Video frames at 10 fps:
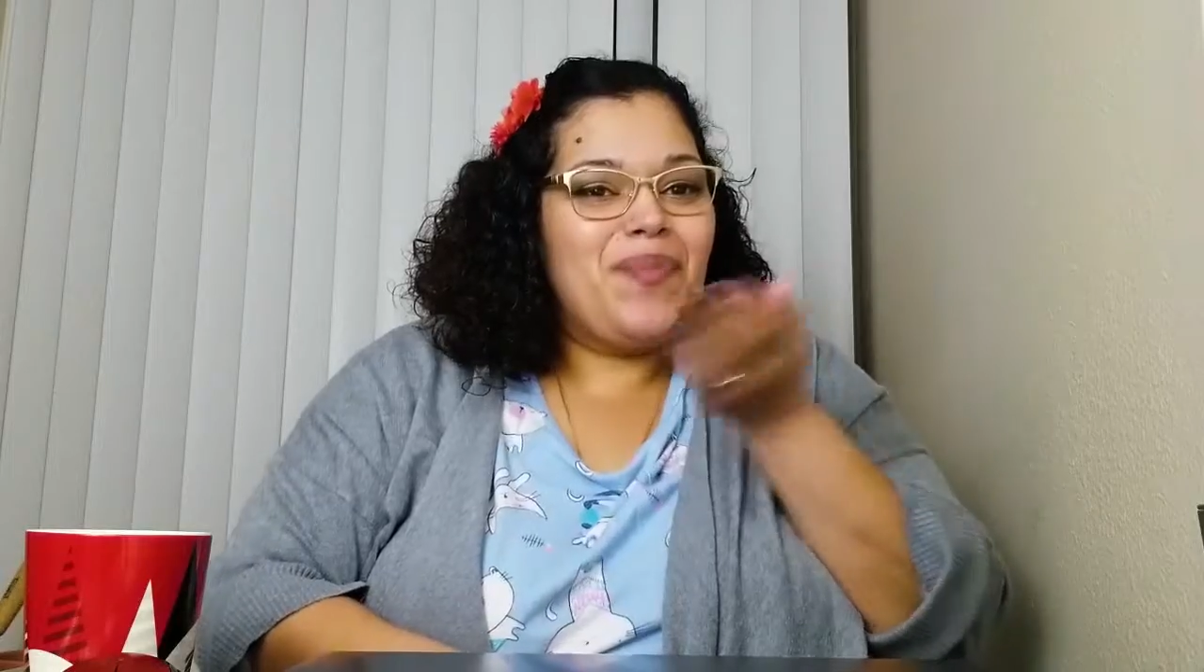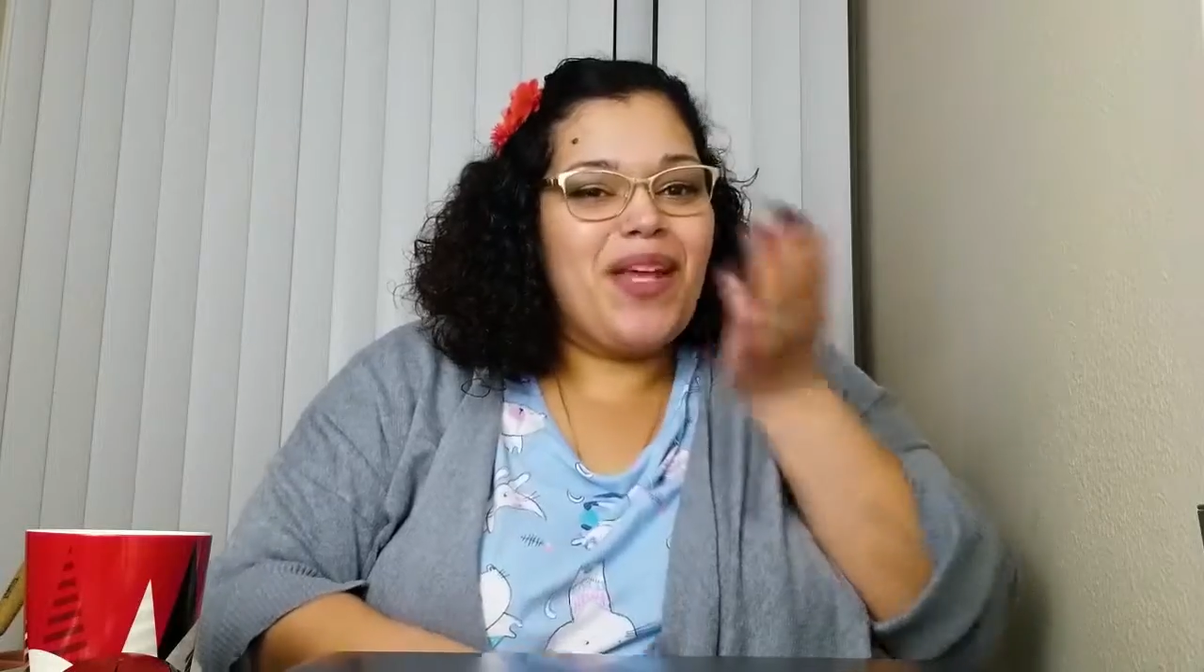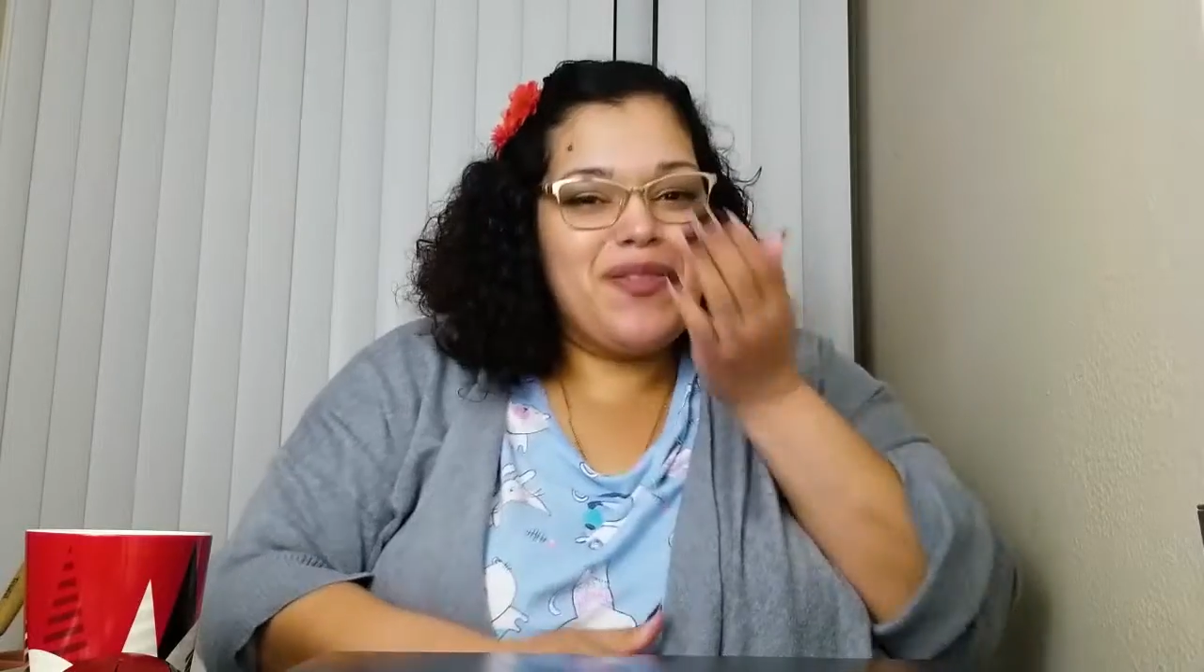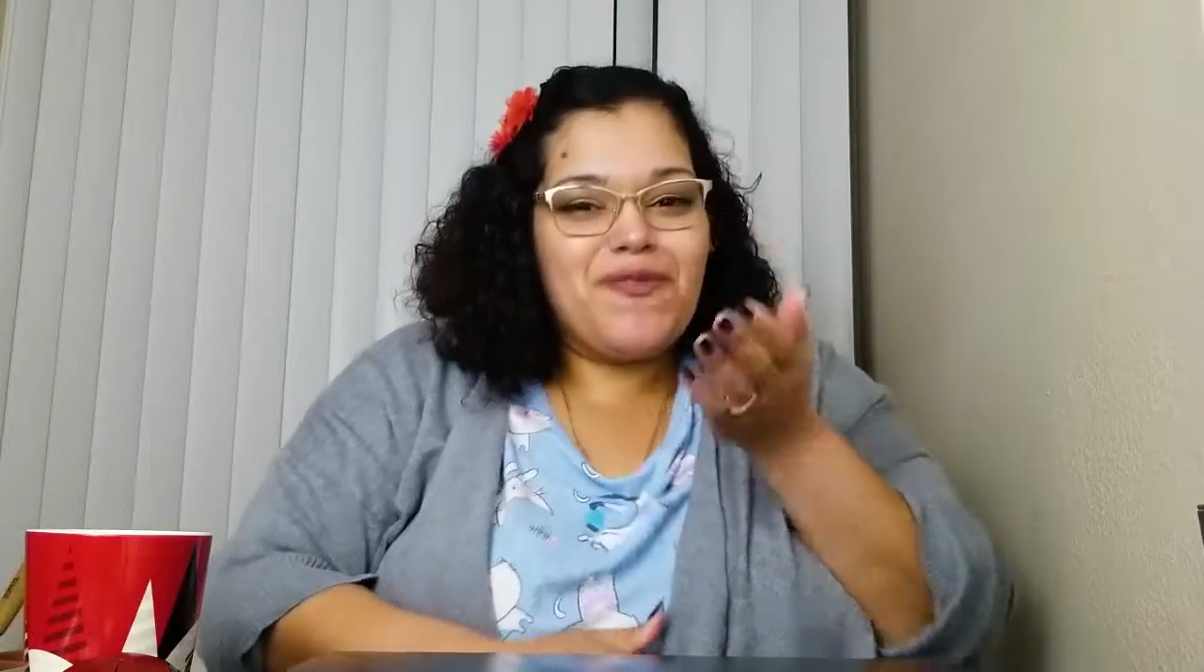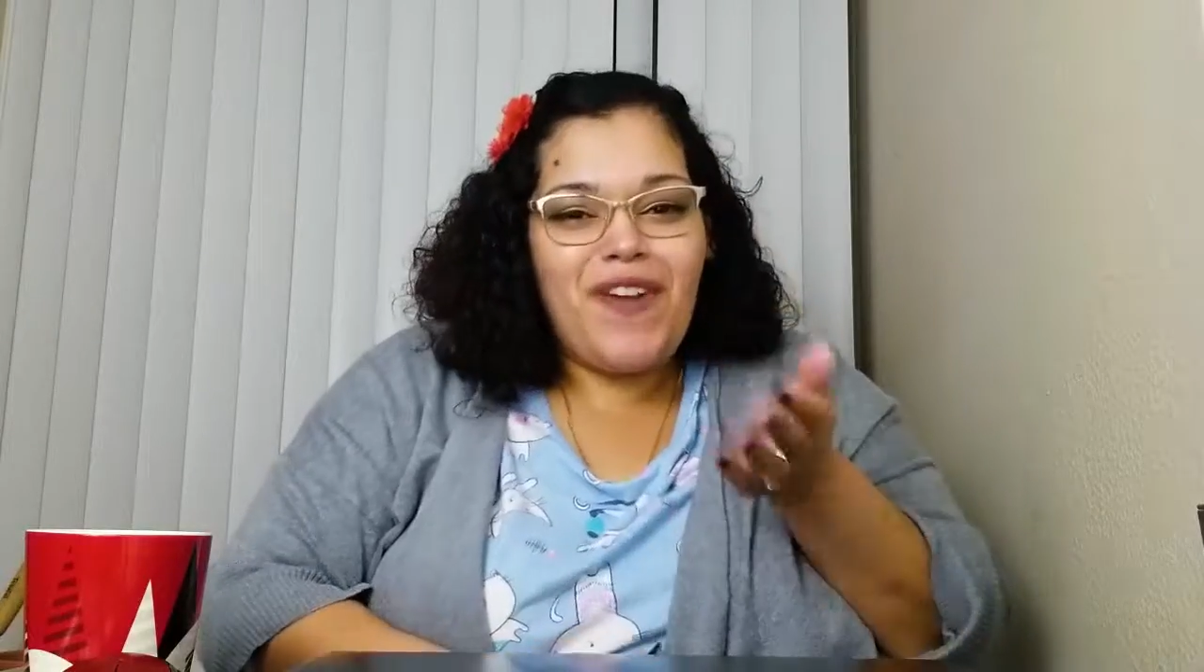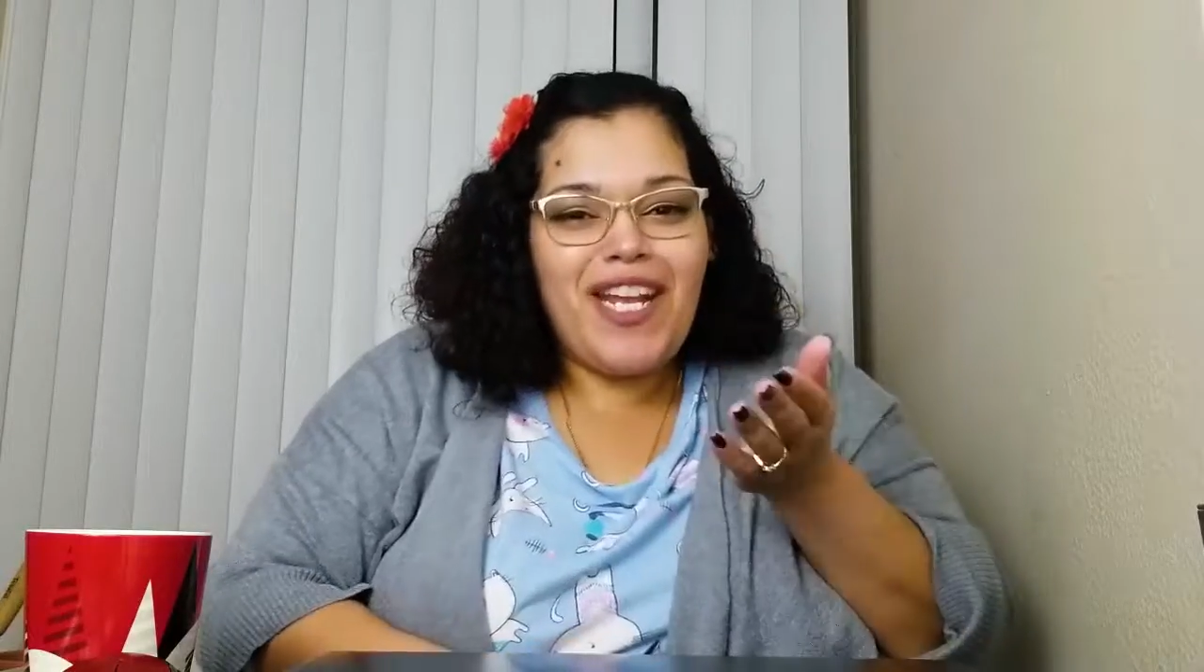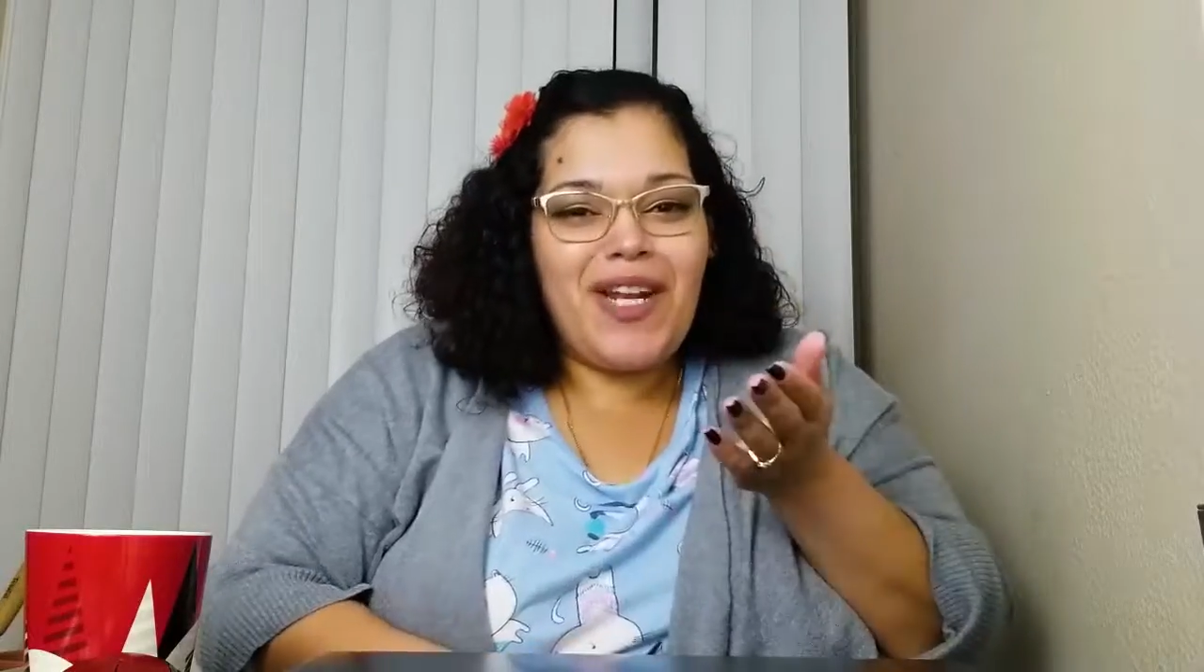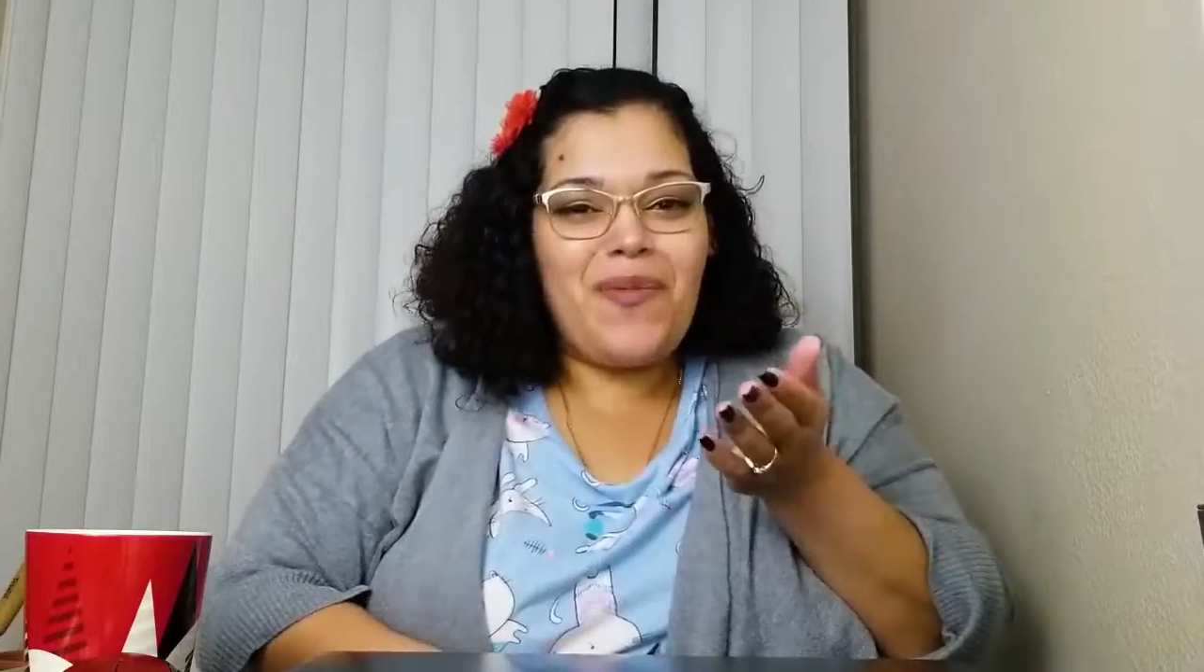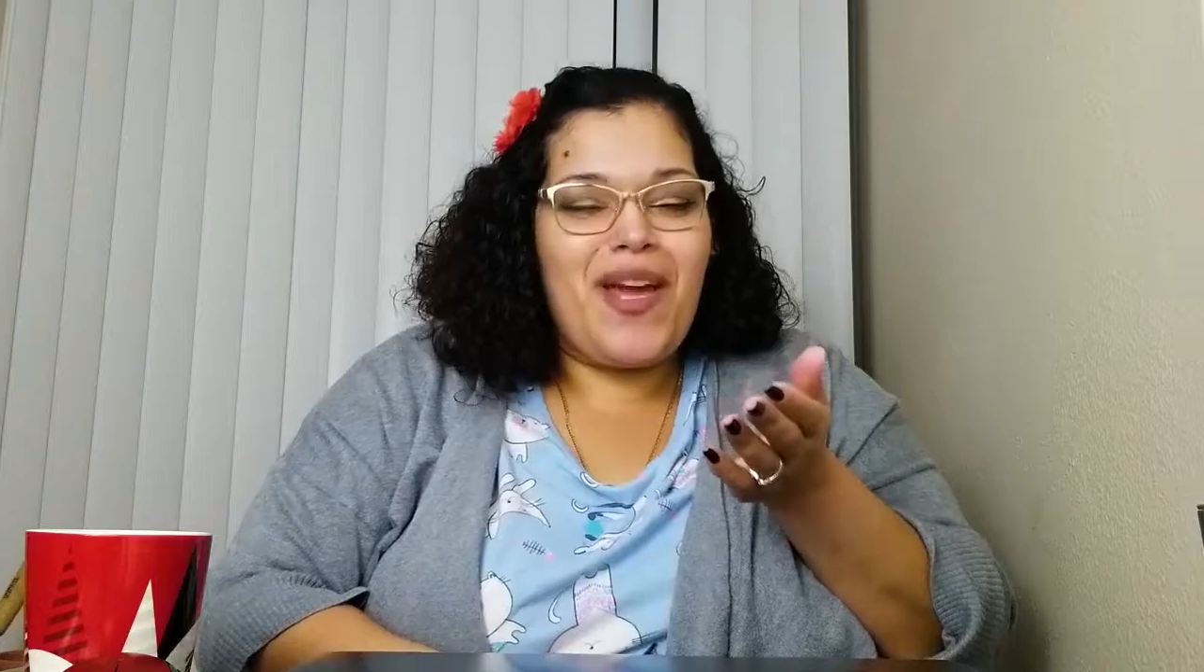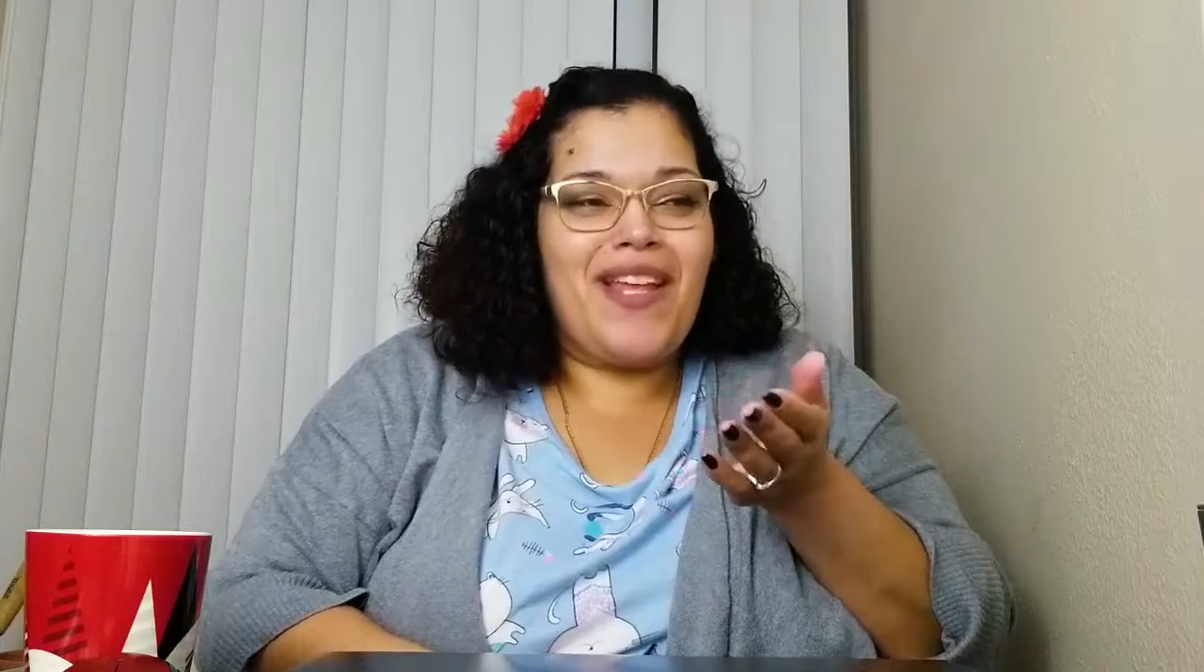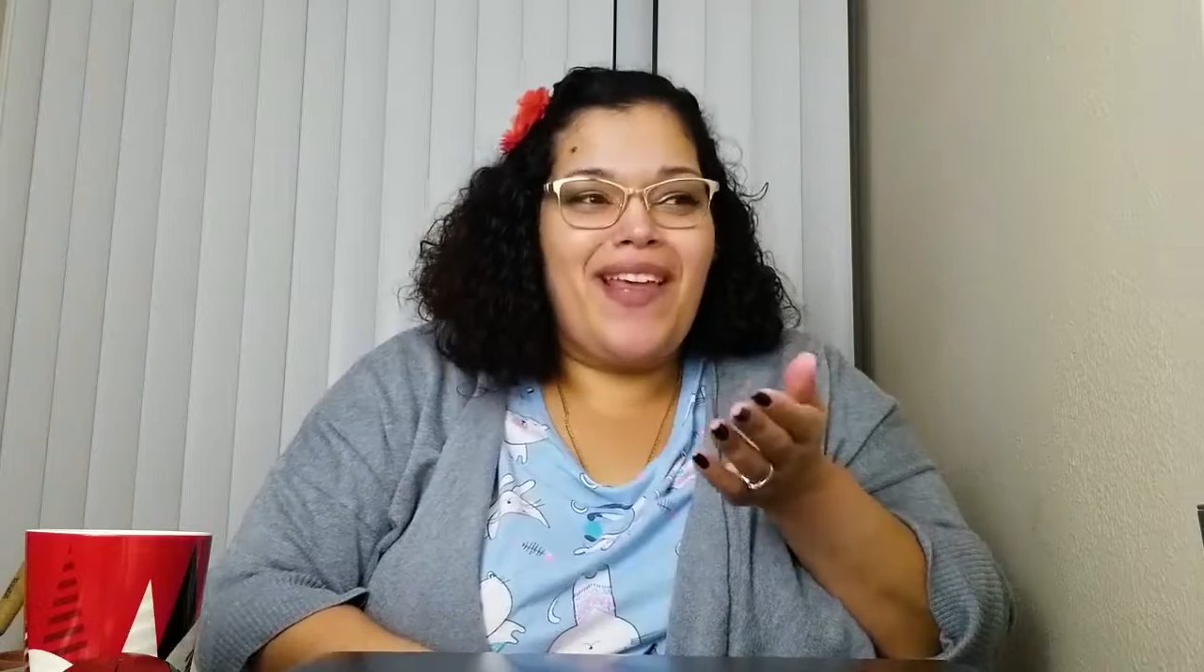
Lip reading: And it was funny in a way,